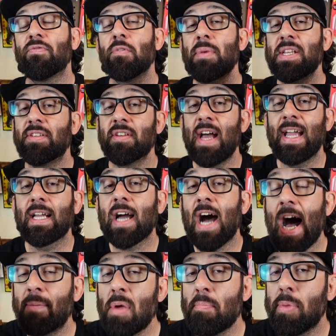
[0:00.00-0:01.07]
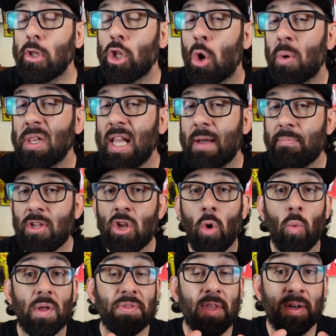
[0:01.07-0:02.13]
for me tonight. Comment below and let me know
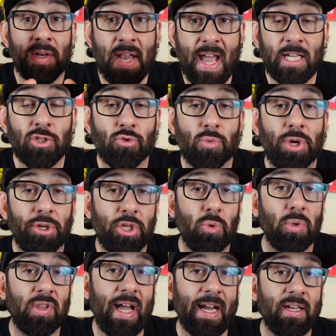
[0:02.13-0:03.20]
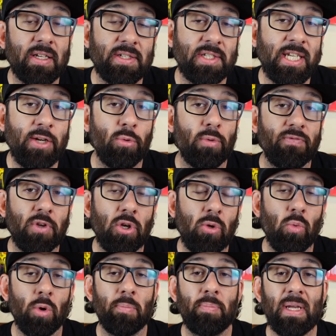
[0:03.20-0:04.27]
what the next reel you would like to see reviewed
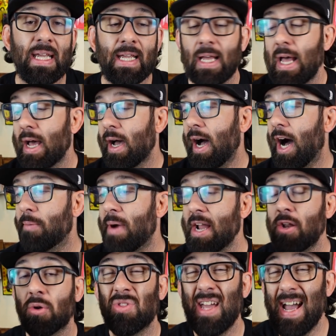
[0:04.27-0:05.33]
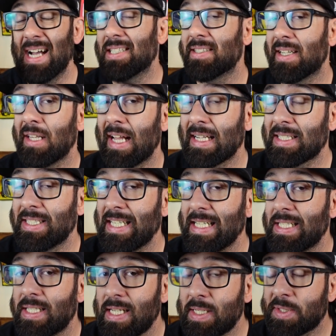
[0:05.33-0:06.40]
would be. I know the SLX
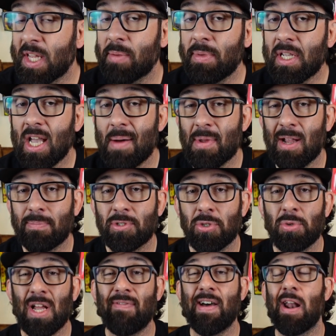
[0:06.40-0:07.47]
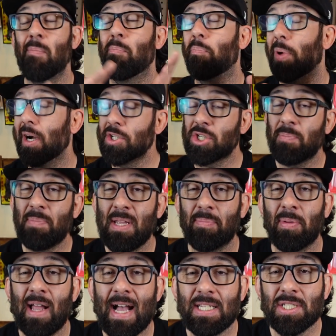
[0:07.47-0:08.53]
DC is going to be coming up soon. I've had a bunch of
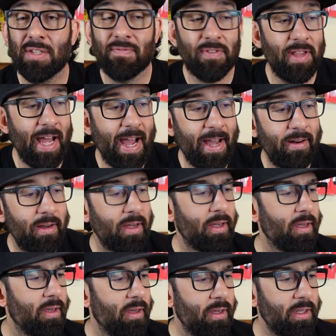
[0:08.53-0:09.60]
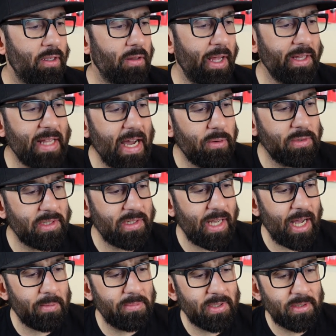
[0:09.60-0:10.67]
people asking for that. Do you like that one,
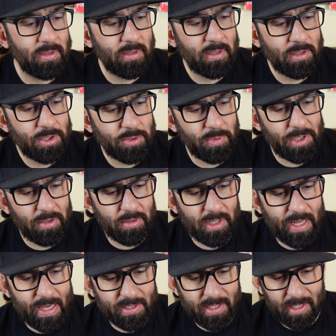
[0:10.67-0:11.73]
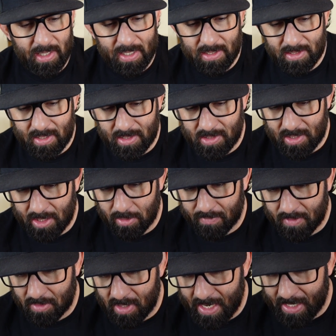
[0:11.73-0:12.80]
Stubbs? Should we do the SLX DC
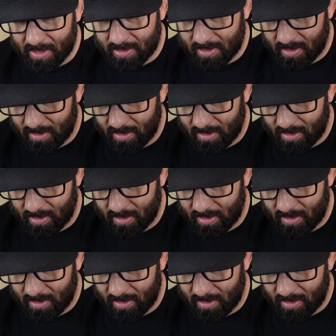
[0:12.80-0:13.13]
review next?